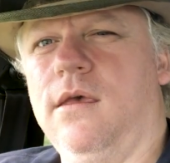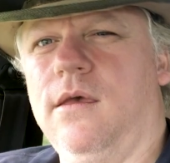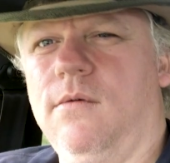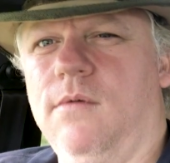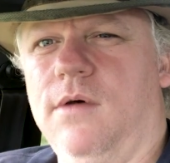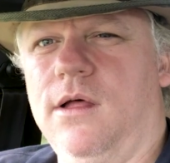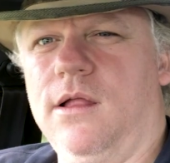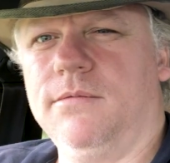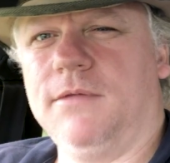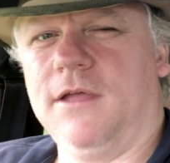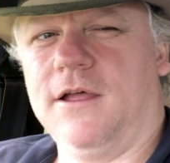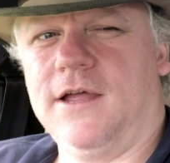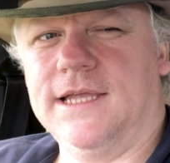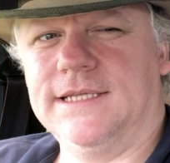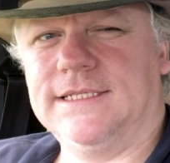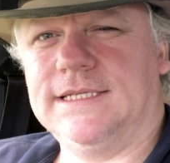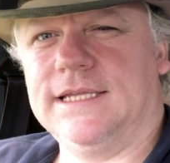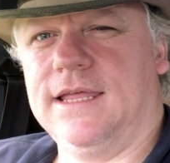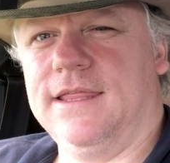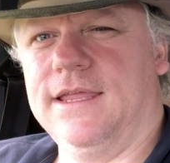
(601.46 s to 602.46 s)
Well,
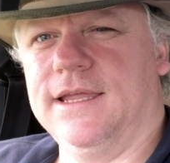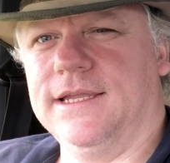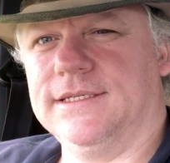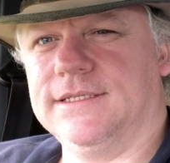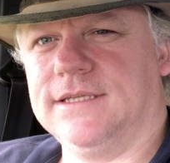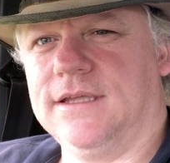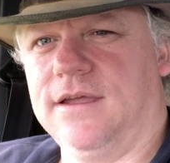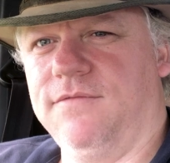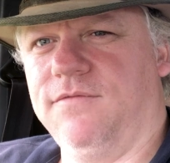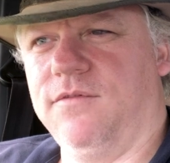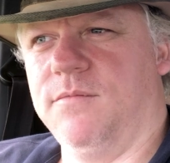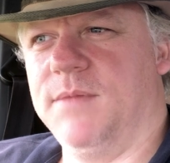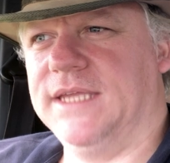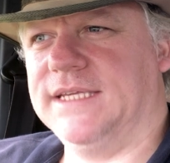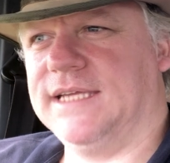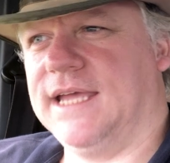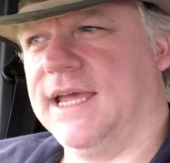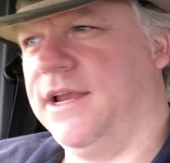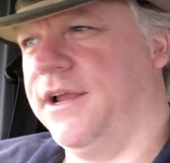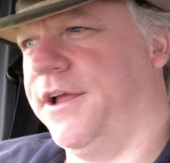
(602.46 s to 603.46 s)
guys, I think it's time for me to
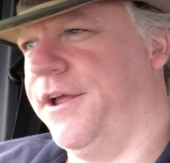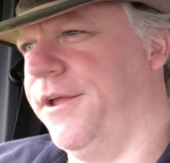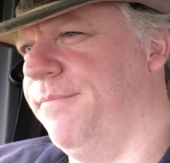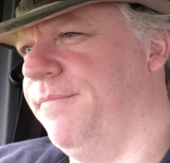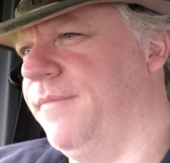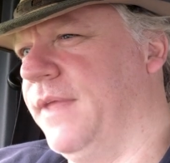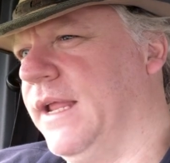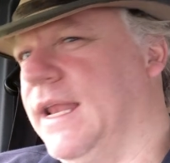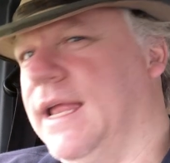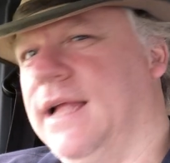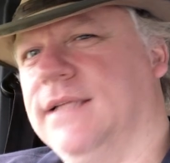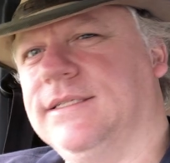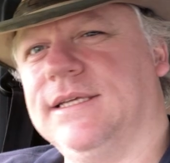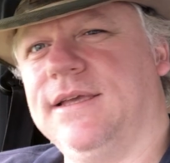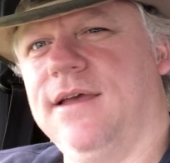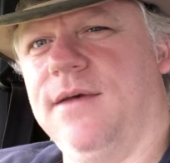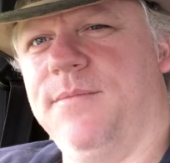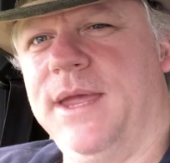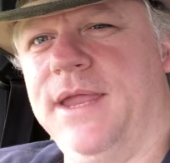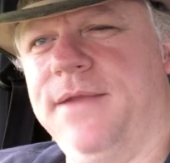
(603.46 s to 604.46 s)
head home. The clouds have
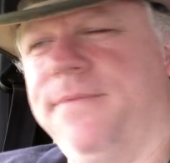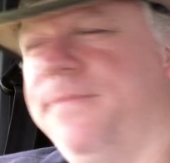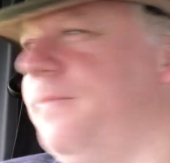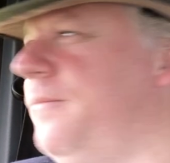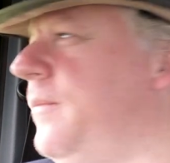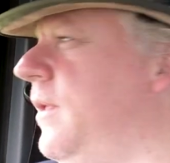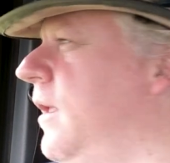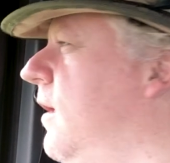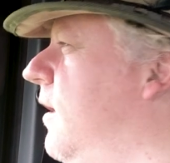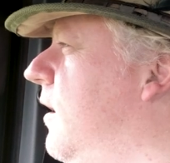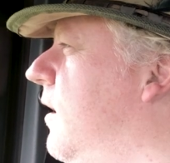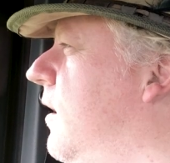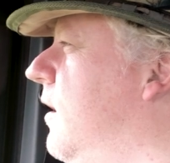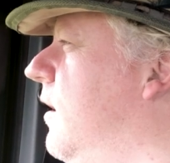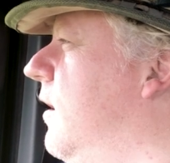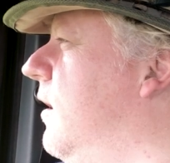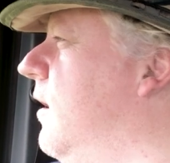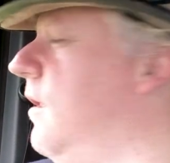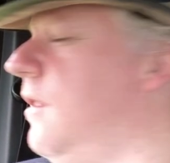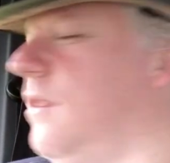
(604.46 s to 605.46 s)
come in,
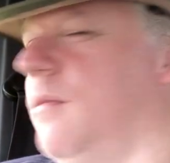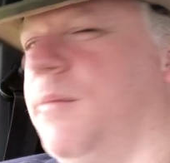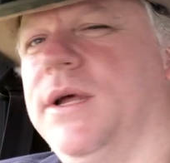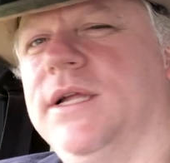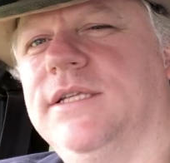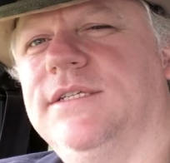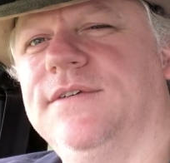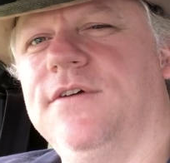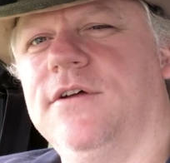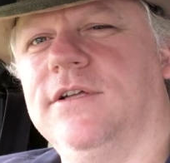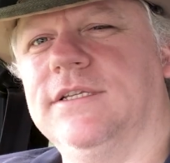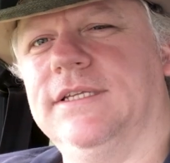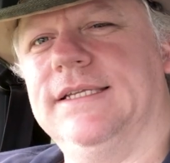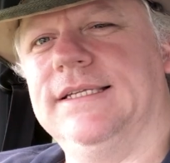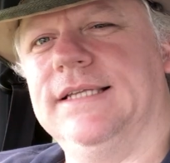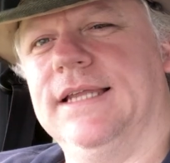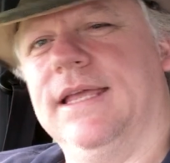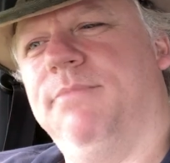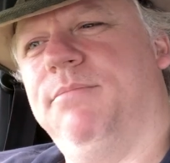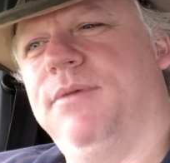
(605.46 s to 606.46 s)
the birds have gone to
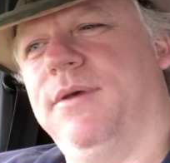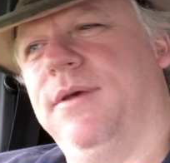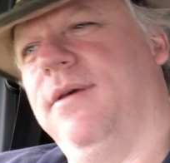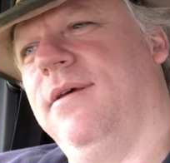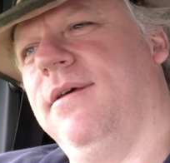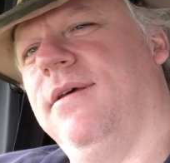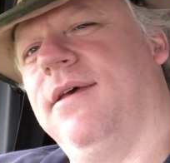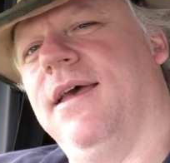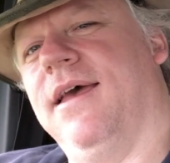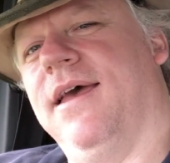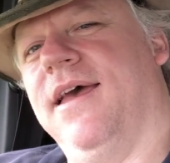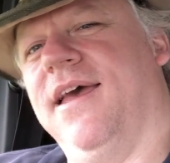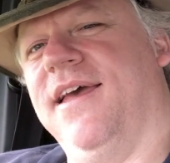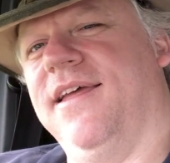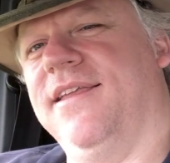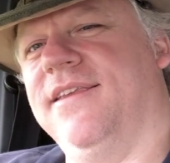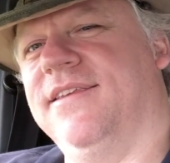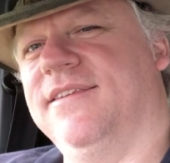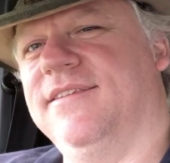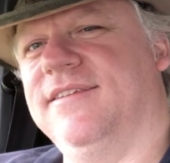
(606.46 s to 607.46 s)
sleep,
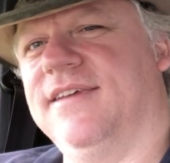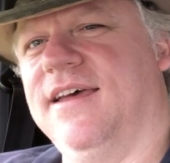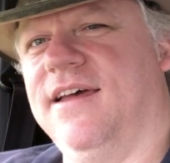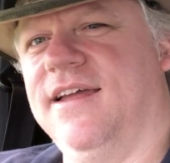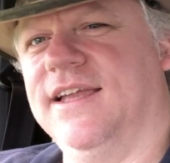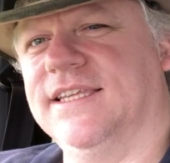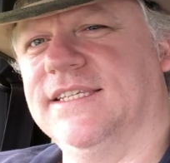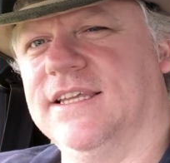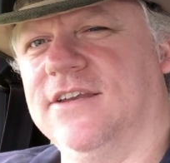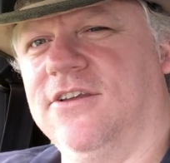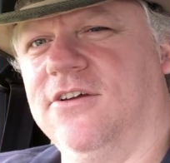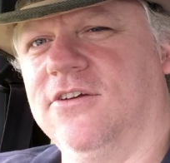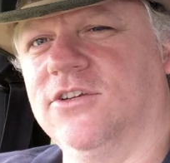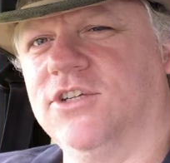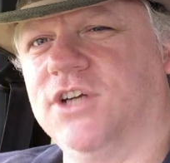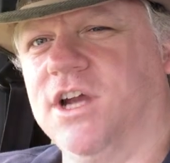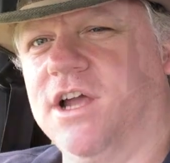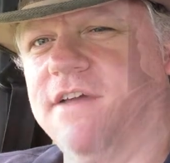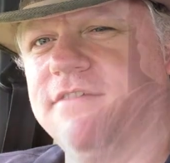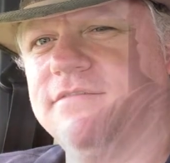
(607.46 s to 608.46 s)
and uh, it's a long
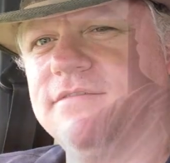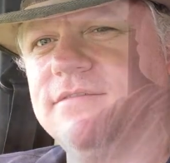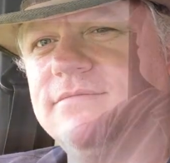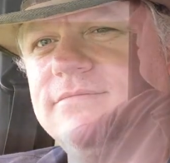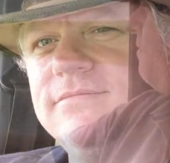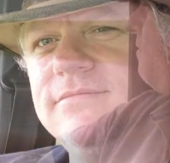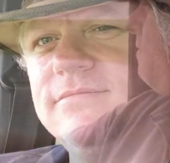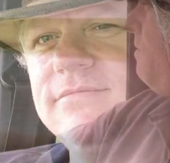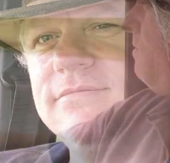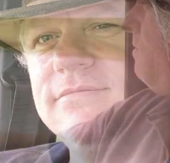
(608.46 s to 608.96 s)
drive.